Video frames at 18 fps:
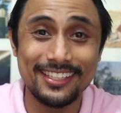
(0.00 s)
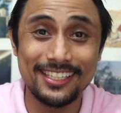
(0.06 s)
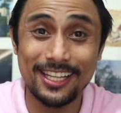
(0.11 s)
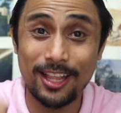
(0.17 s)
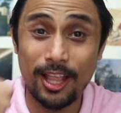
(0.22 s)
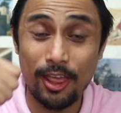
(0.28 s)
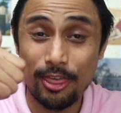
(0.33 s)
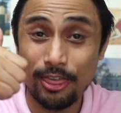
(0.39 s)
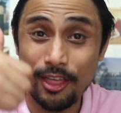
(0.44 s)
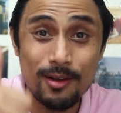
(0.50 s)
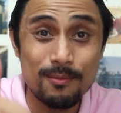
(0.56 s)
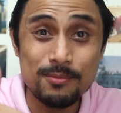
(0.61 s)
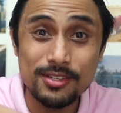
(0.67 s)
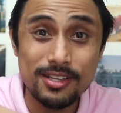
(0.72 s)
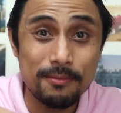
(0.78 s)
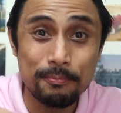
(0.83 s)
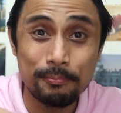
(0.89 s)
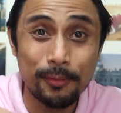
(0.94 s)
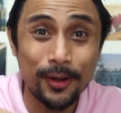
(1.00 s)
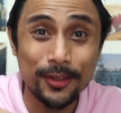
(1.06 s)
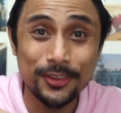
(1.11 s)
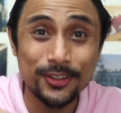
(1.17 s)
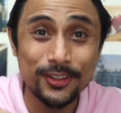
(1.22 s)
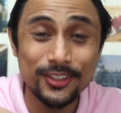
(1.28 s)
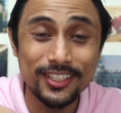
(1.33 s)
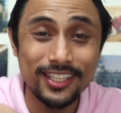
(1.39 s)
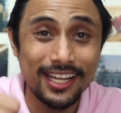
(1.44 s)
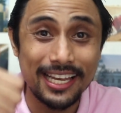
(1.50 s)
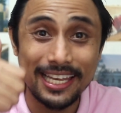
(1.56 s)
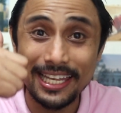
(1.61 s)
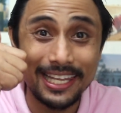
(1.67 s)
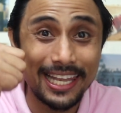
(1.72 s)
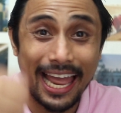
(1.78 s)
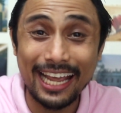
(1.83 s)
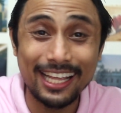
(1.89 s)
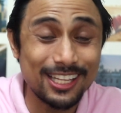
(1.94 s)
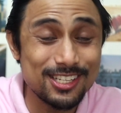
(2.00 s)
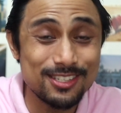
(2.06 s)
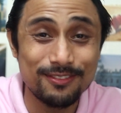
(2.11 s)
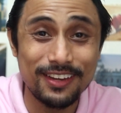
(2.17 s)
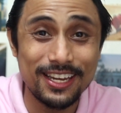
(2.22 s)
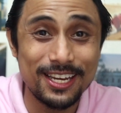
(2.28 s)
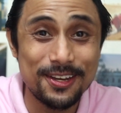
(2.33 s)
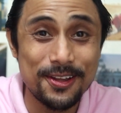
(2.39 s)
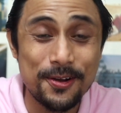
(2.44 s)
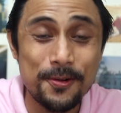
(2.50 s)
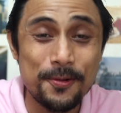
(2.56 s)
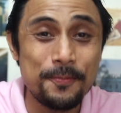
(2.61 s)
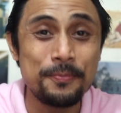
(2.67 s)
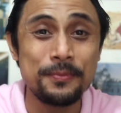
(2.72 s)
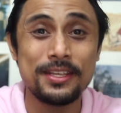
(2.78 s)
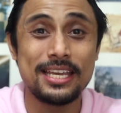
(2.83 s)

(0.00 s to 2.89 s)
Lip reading: that thumbs up button, like this video.